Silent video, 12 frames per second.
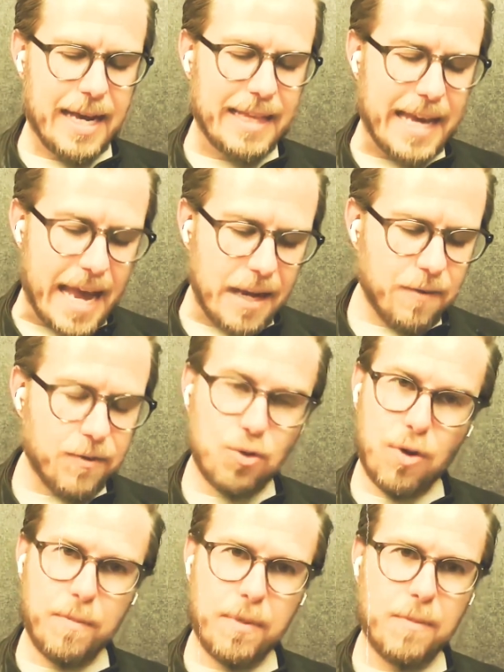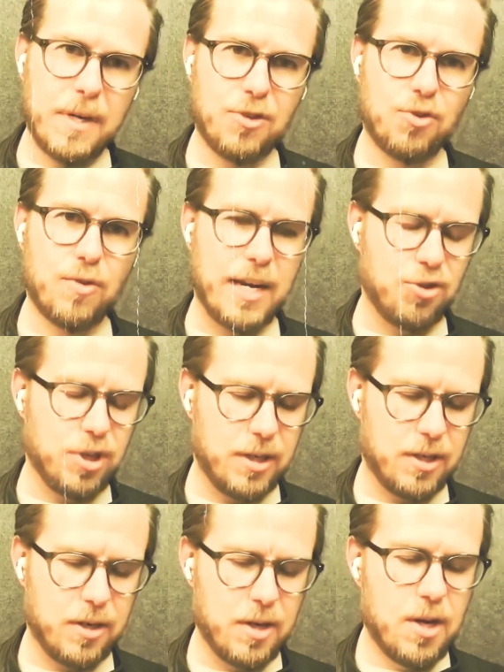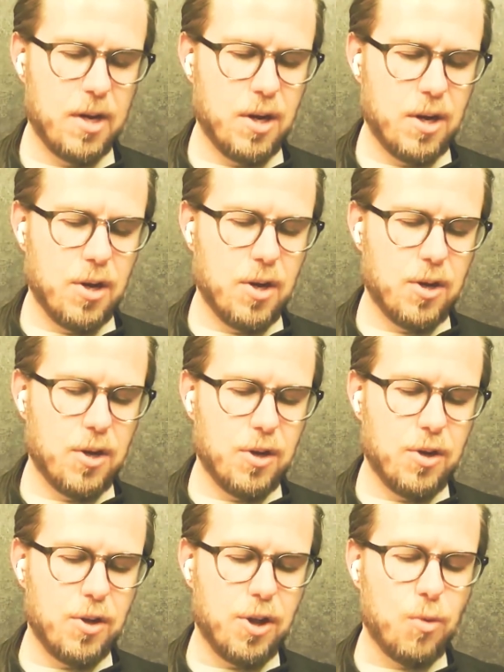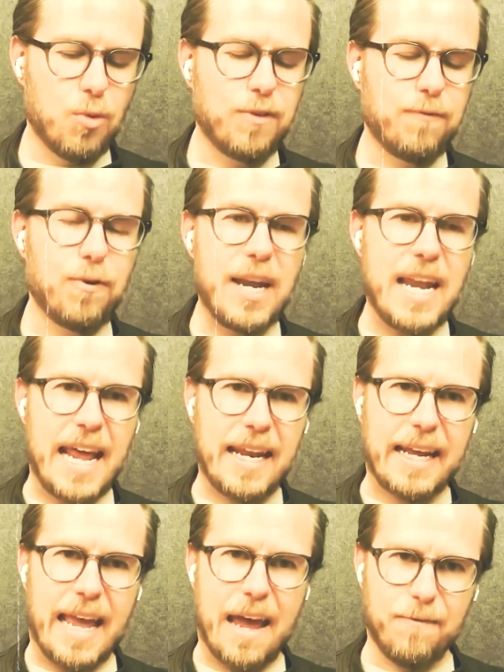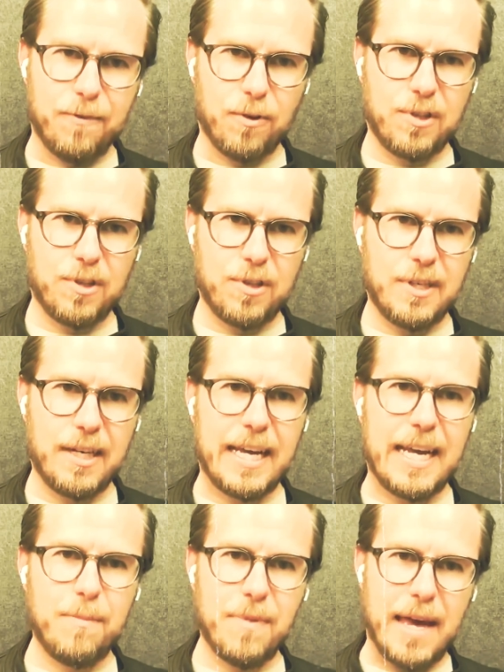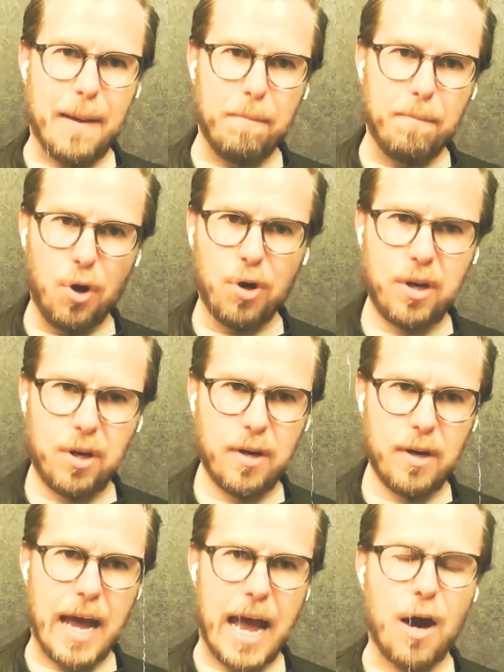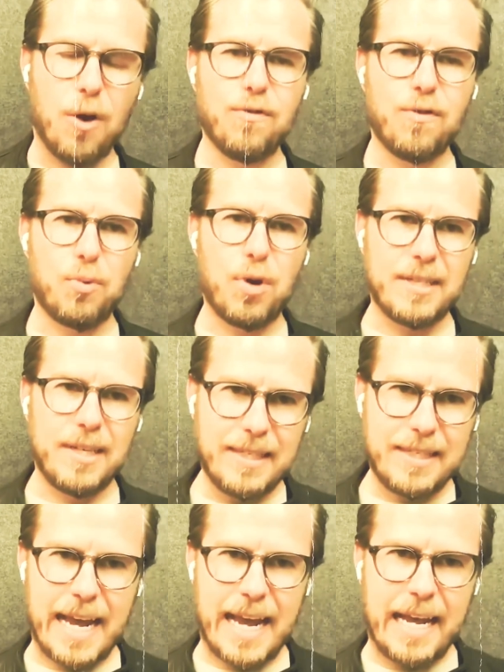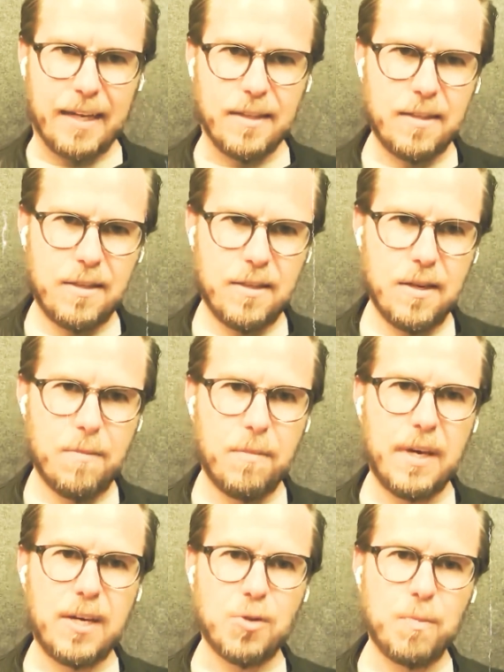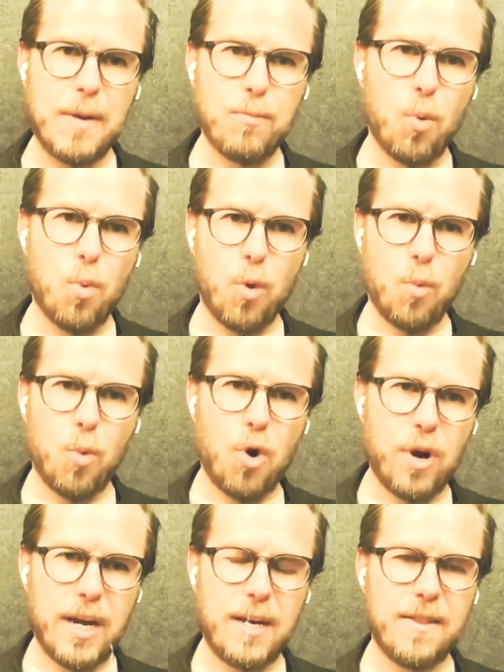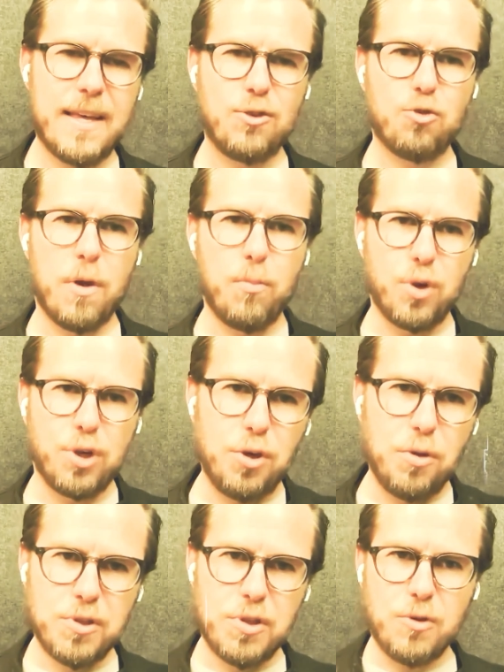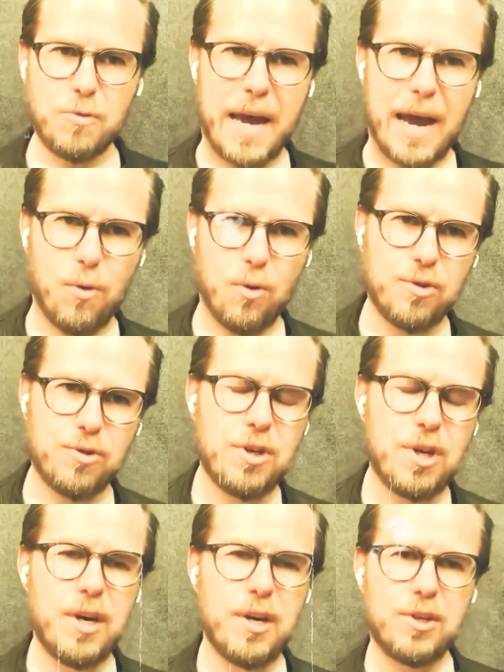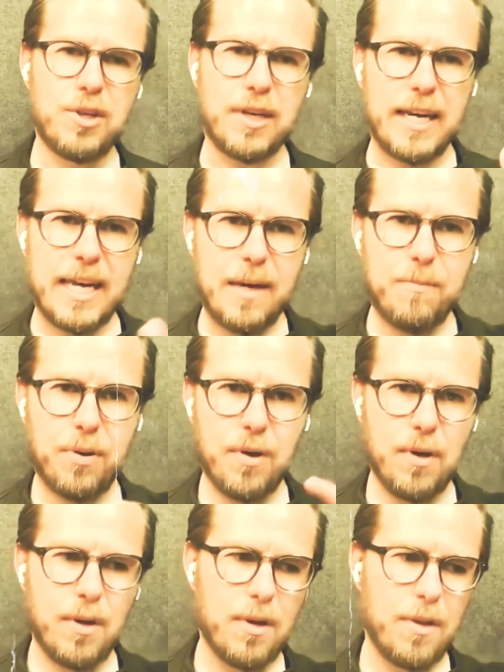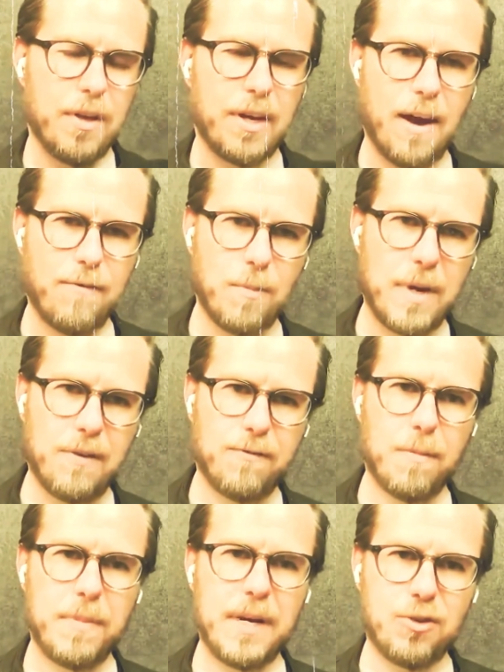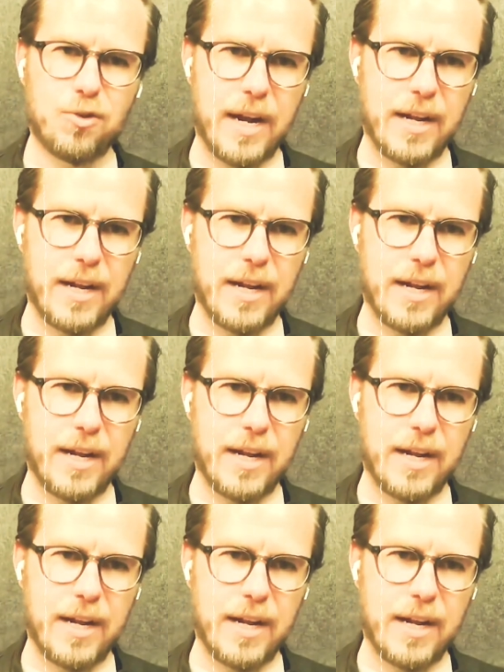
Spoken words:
At the end of the Trump administration, there was a frenetic effort to keep that book out of the president's hands because people were worried that Trump would use those powers to keep the government from being